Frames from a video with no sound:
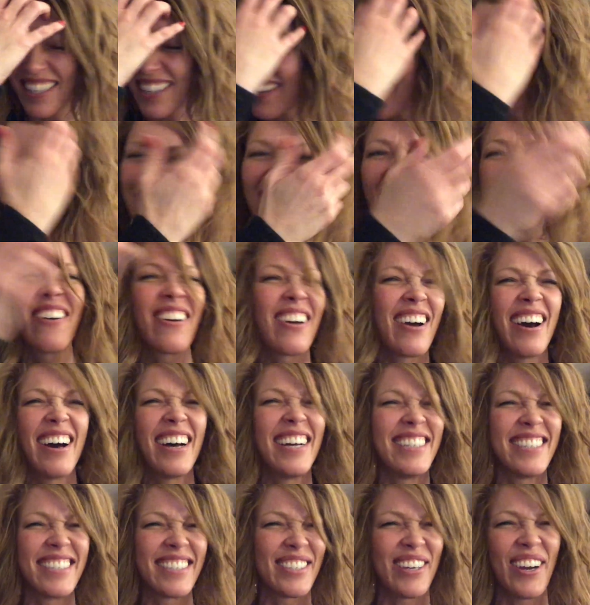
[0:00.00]
They're like, "Oh
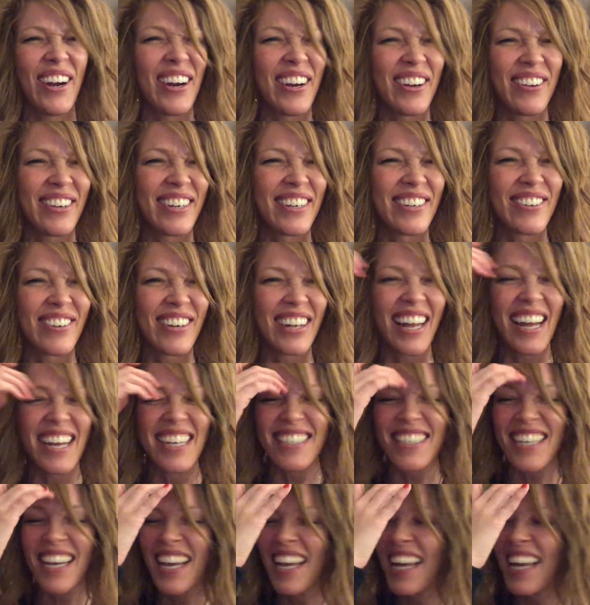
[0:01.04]
God, sorry, we didn't realize."